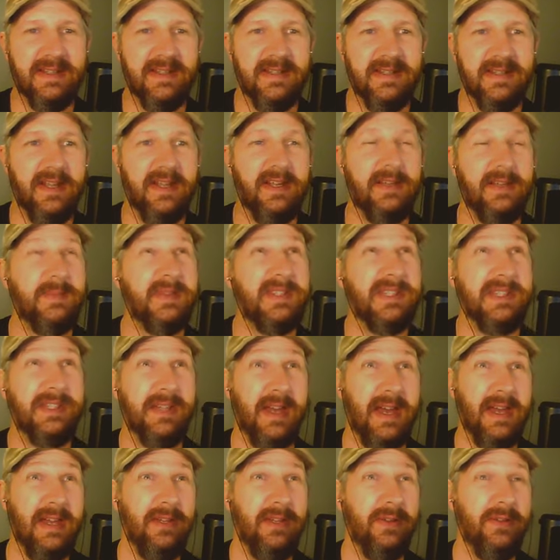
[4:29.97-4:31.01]
um,
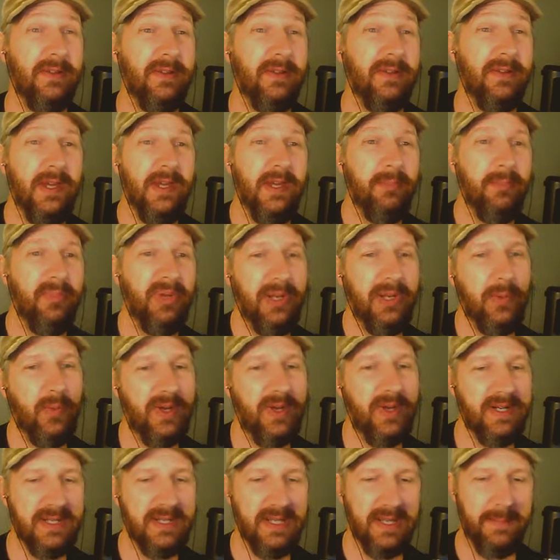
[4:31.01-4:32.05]
style, but I
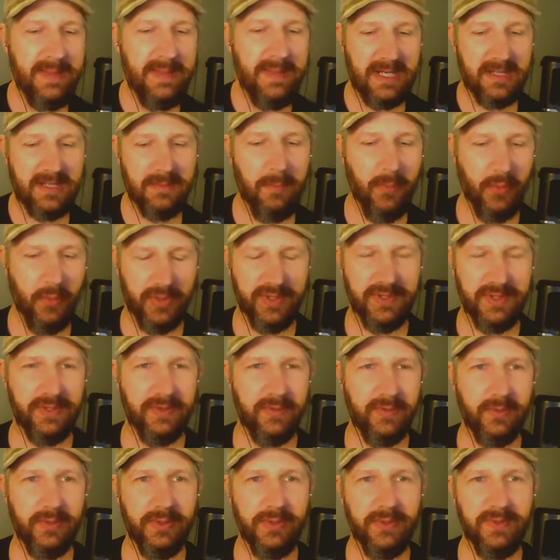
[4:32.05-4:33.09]
wanted to get back more to
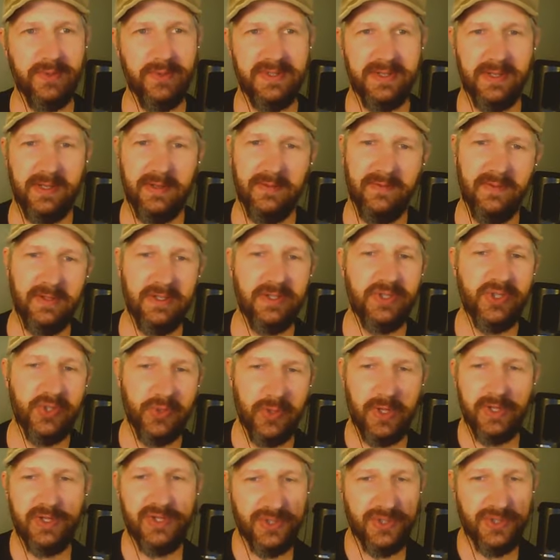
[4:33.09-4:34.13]
the roots of
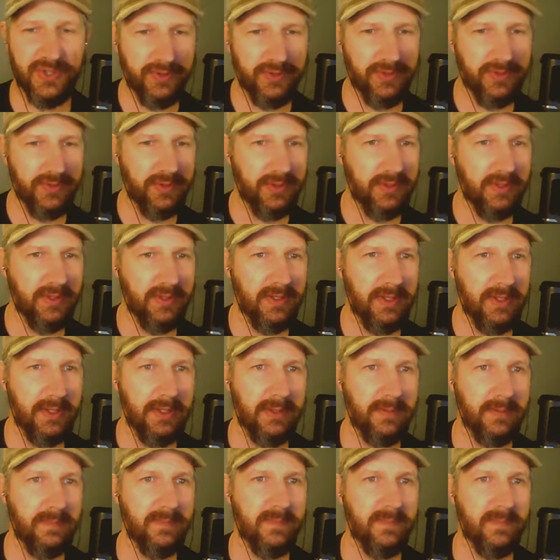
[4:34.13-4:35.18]
instructional
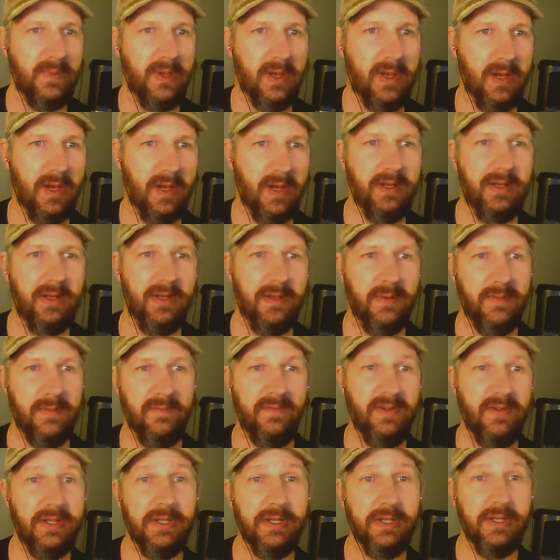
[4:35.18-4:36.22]
um, on
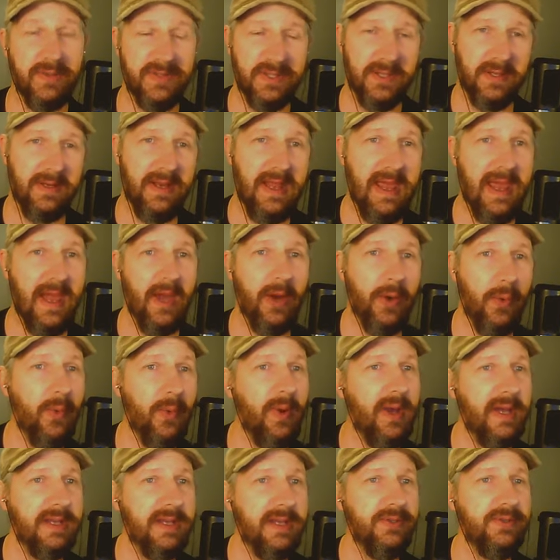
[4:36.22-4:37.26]
videos on how
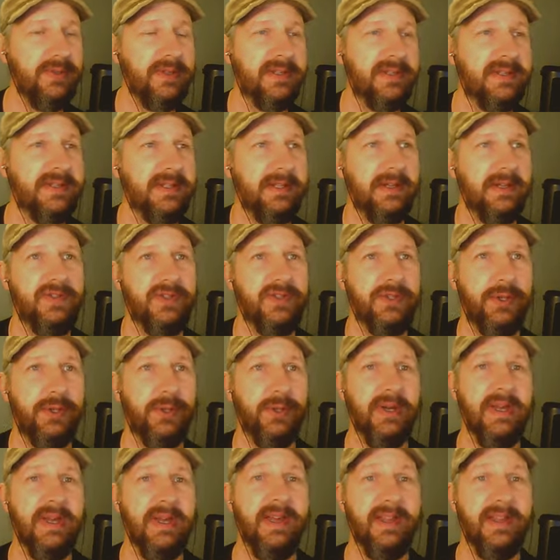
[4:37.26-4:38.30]
I do this stuff.
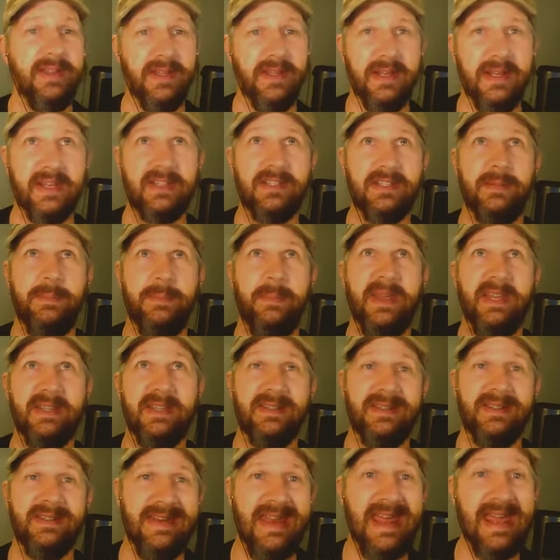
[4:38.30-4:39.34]
So the next
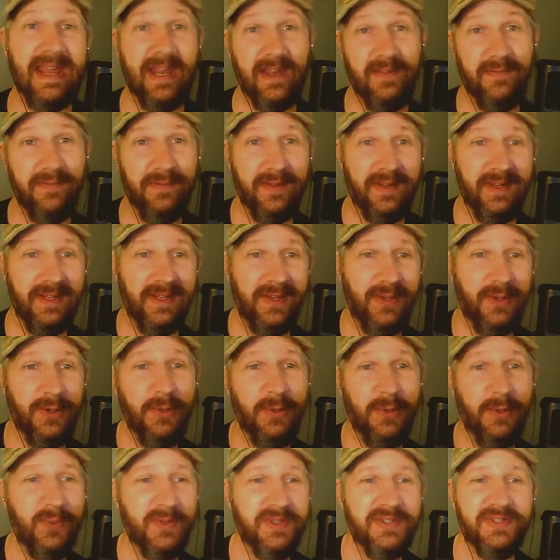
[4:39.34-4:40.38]
bass neck
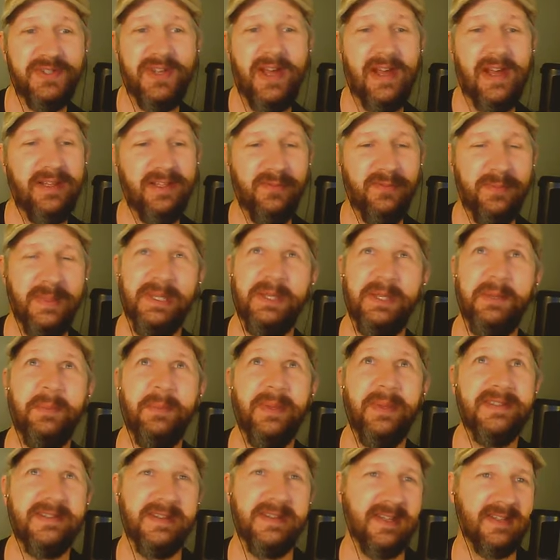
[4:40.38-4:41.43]
video, which I love making
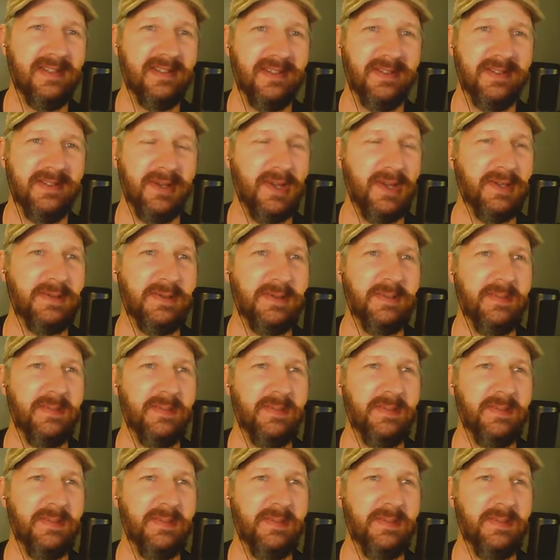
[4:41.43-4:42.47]
bass necks, it's awesome,
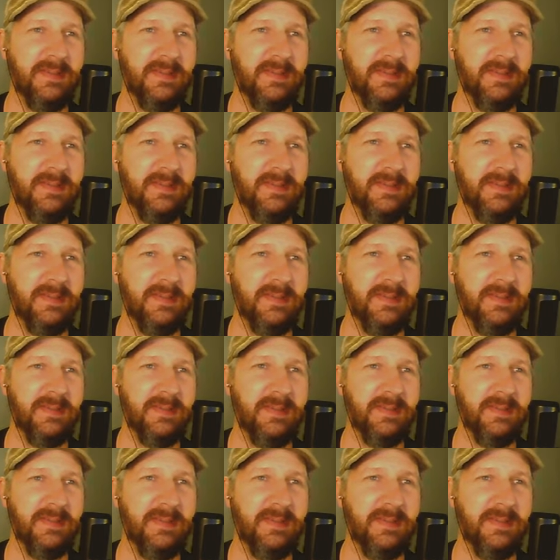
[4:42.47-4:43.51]
um,
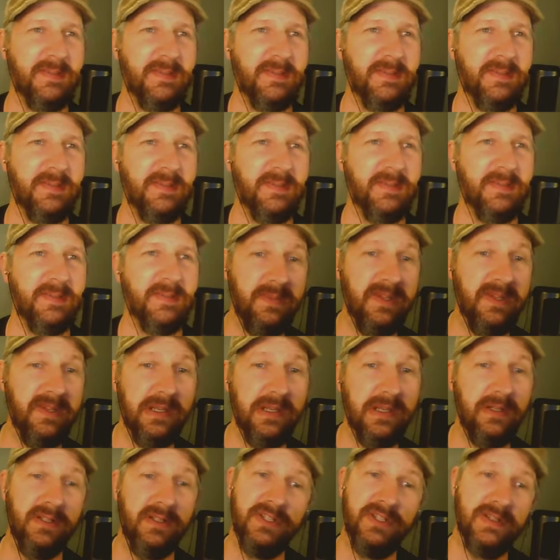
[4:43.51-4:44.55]
is going to
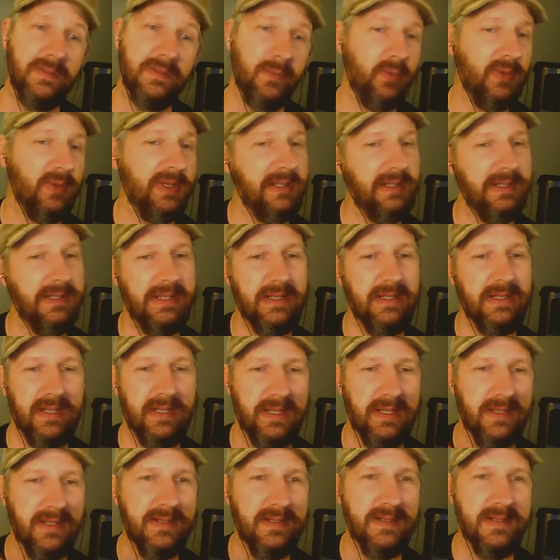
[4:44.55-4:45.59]
be just really
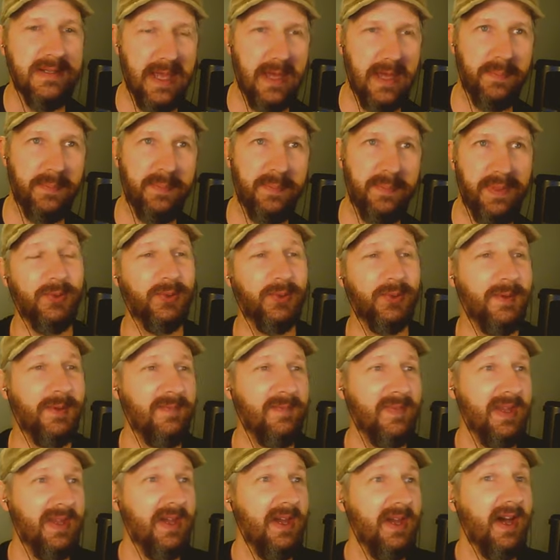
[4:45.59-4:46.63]
in-depth.
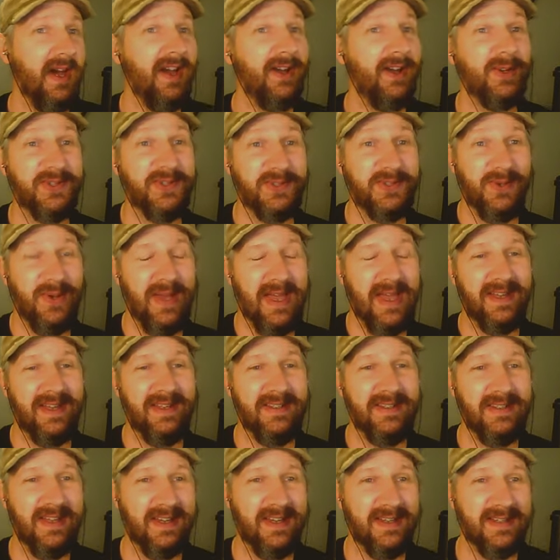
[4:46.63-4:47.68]
I also
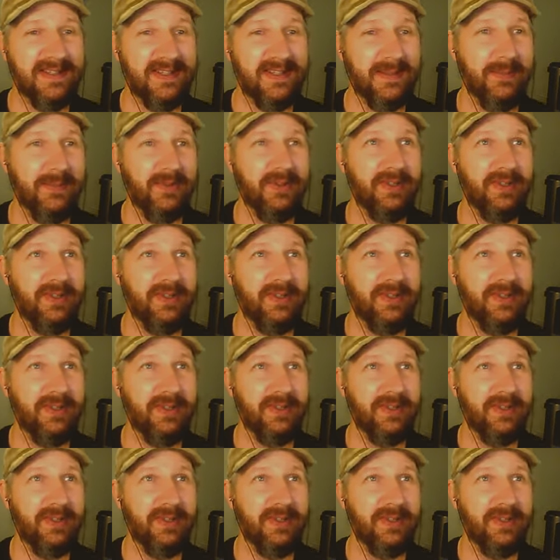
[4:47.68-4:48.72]
had uh, someone
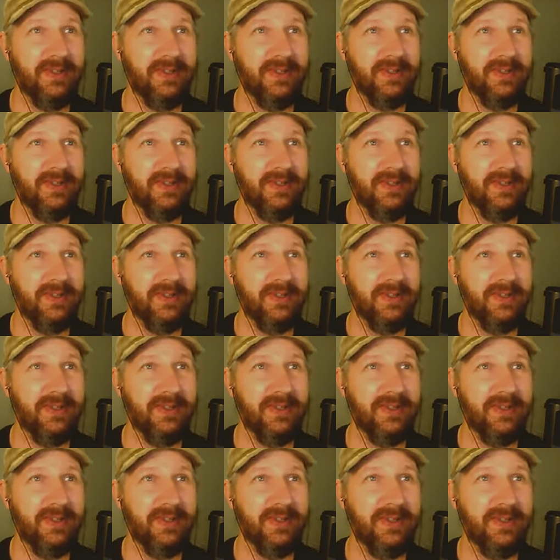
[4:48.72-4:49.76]
uh, uh, put up a
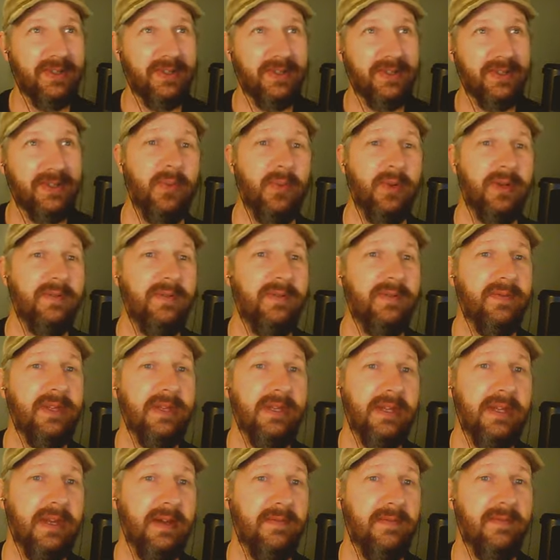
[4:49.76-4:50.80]
question on one of
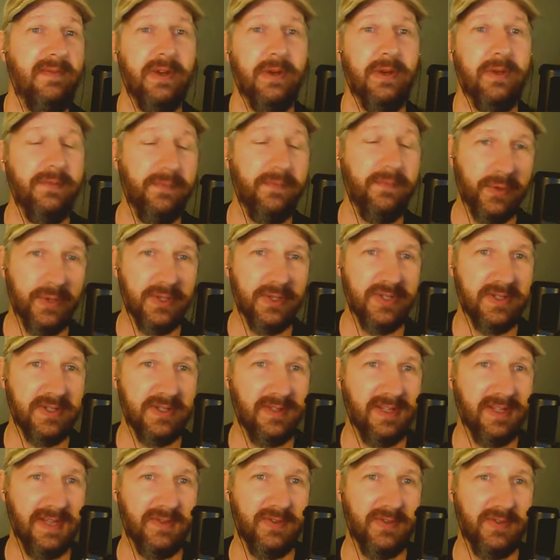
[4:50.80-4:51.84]
the uh, very first
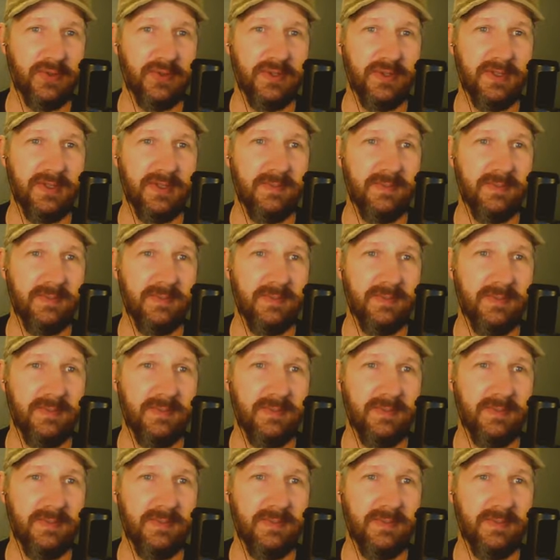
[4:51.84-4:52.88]
live streams
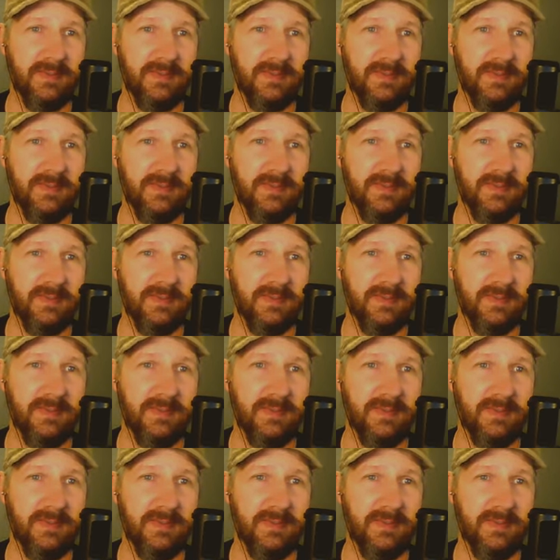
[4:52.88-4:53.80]
here about,